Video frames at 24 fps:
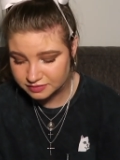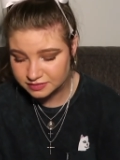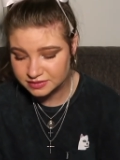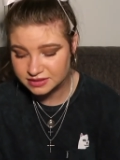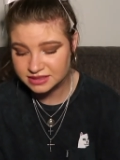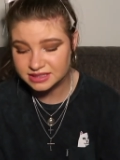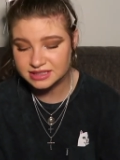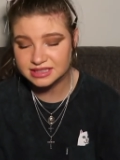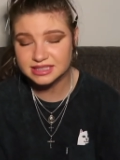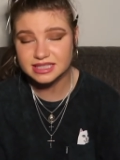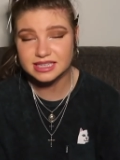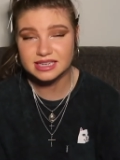
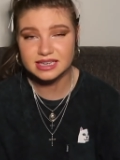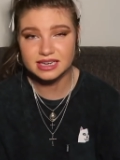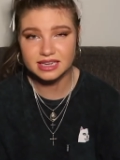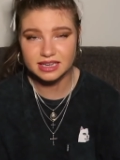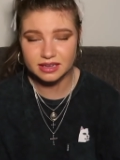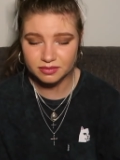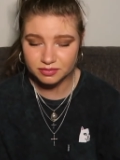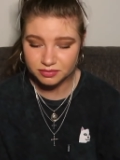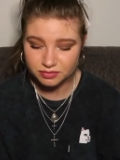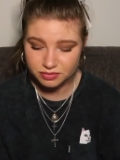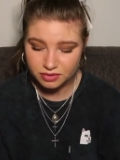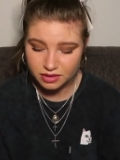
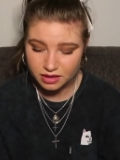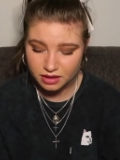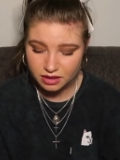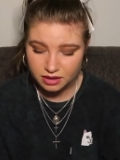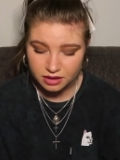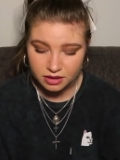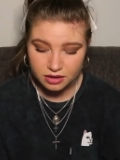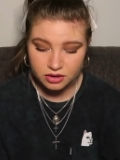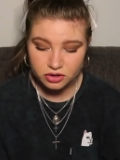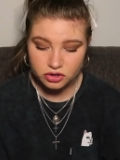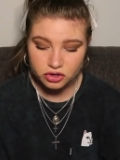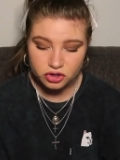Sydney,
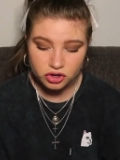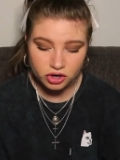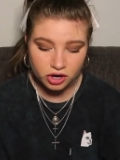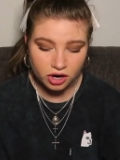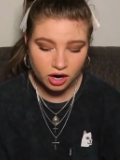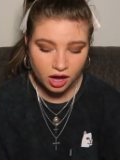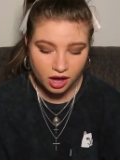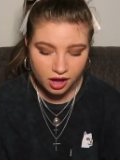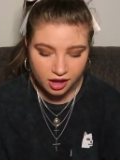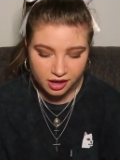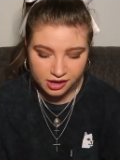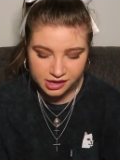you're
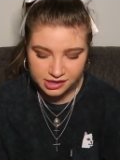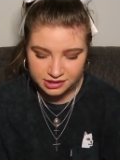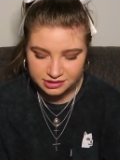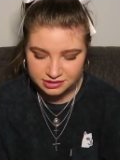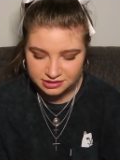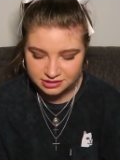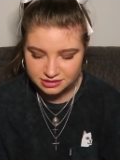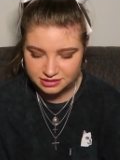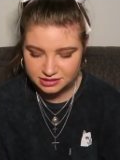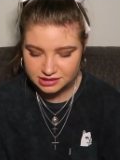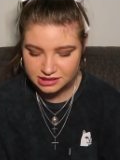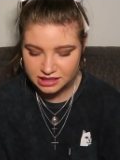hot.
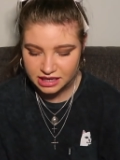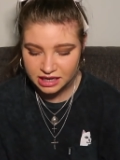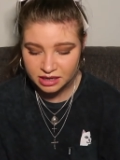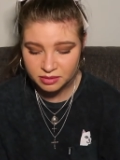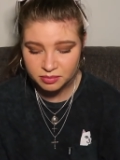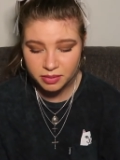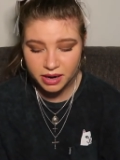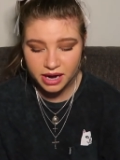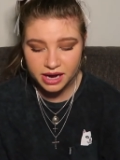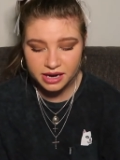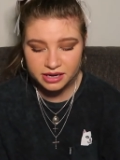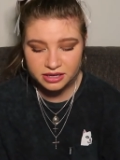I'd
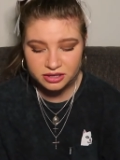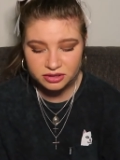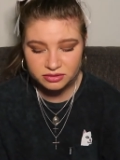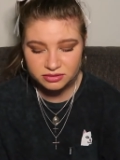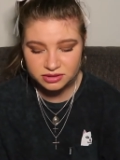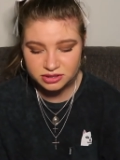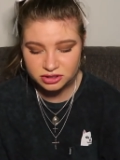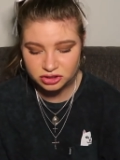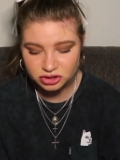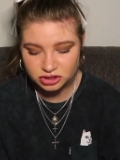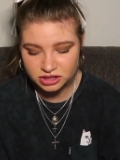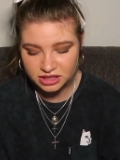buy you
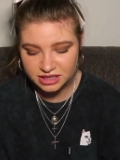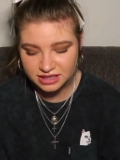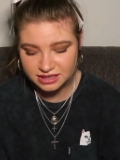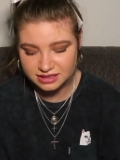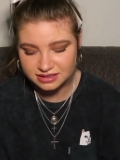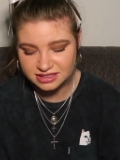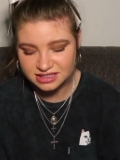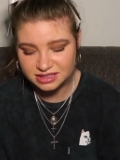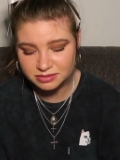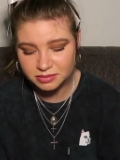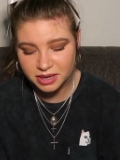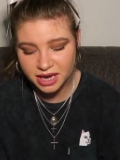a drink and
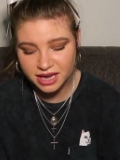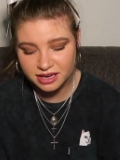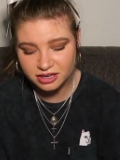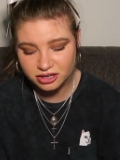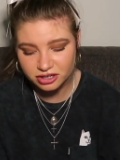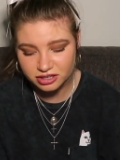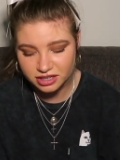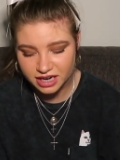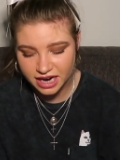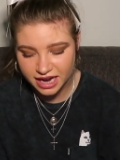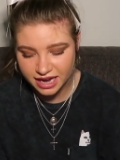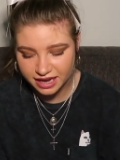smack
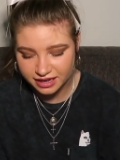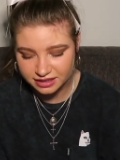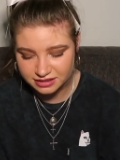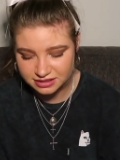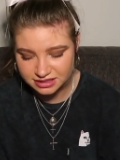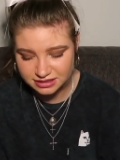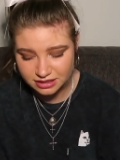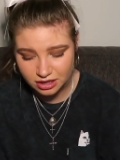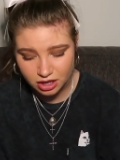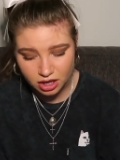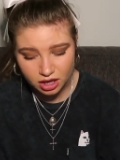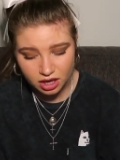your ass.